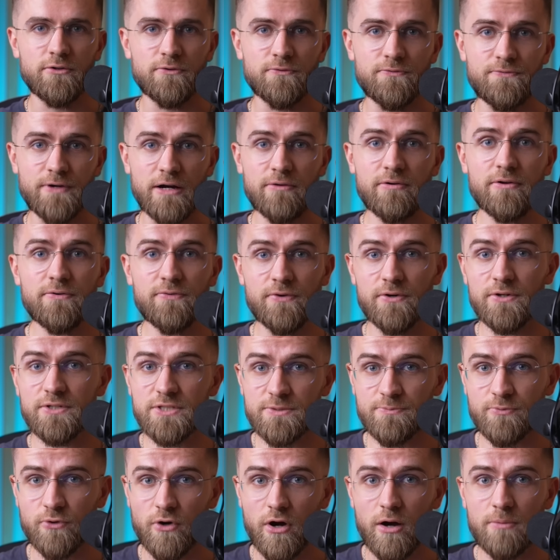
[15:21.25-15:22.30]
your very
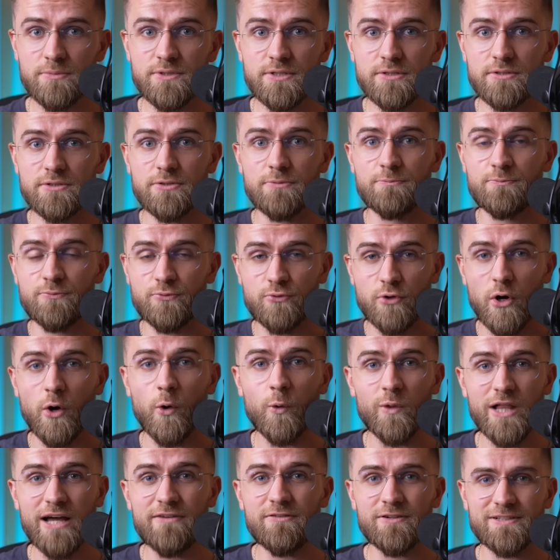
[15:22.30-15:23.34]
first prompt to
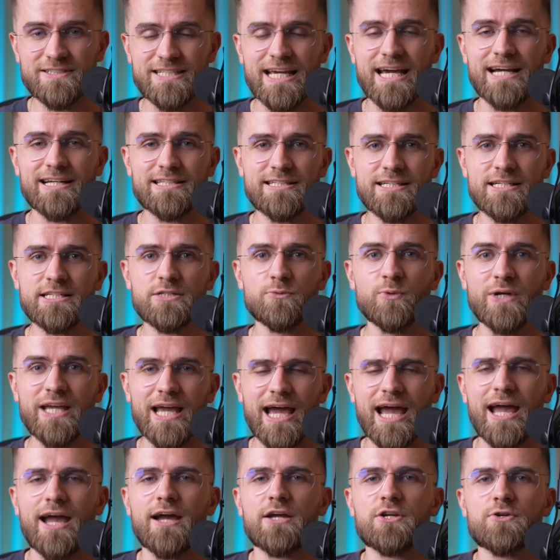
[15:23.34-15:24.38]
pro-level tactics we
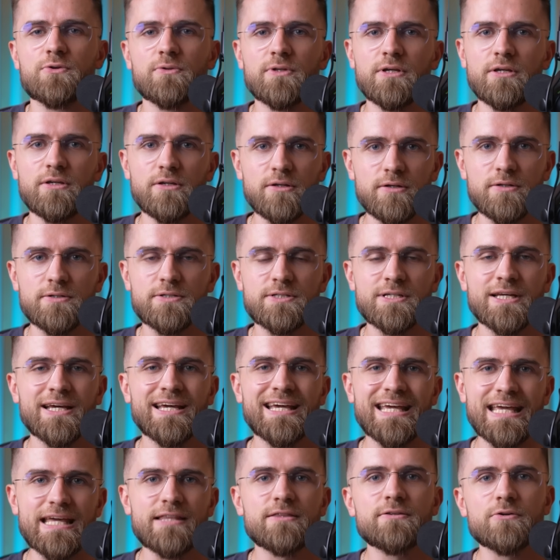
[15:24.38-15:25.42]
actually use
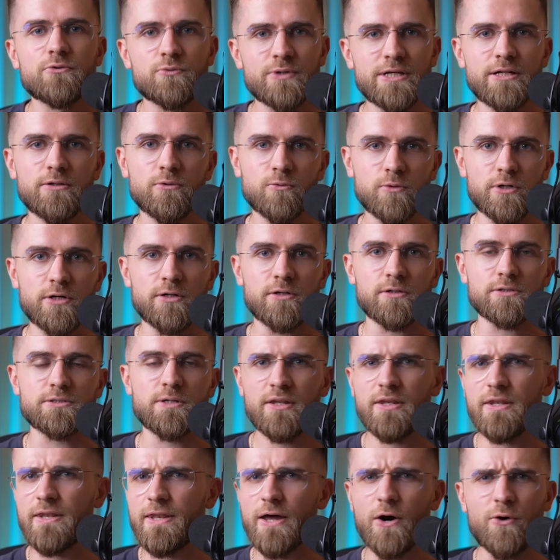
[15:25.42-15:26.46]
in the real world.
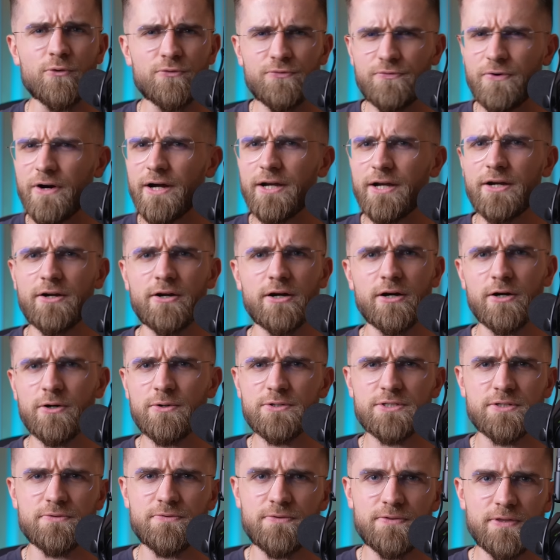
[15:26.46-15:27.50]
No
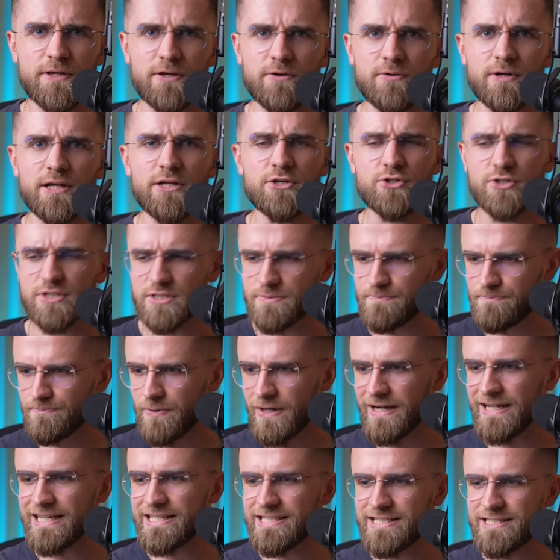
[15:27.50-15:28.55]
firehose of theory, just
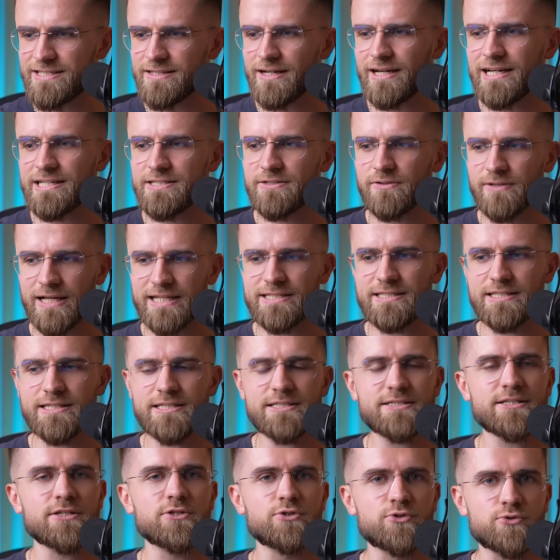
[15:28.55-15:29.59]
bite-sized lessons
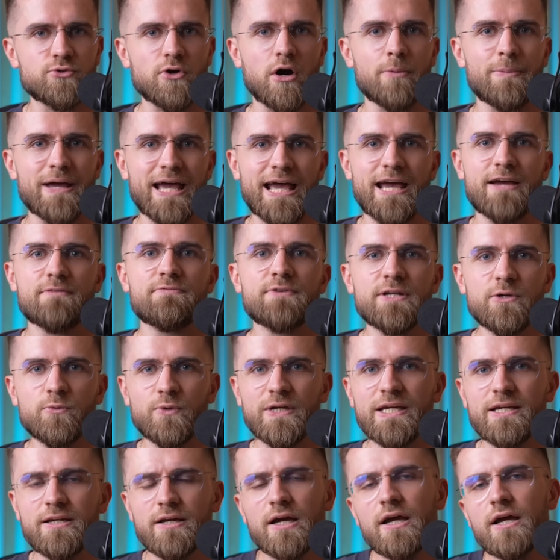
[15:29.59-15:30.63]
that drop every
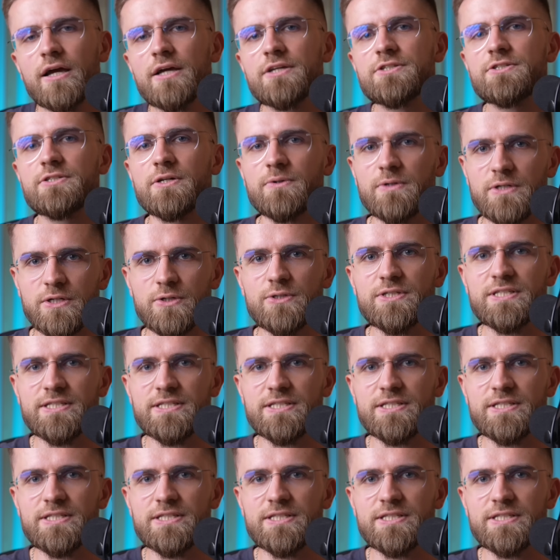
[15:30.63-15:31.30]
week so you